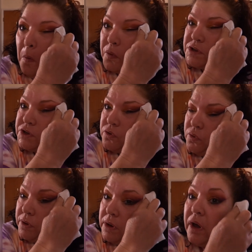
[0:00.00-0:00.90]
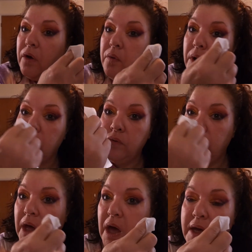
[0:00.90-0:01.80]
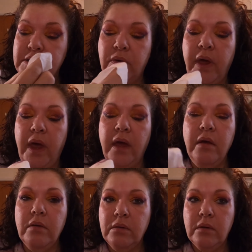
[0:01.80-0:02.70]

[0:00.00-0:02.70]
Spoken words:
We're still going to go under the eyes, okay?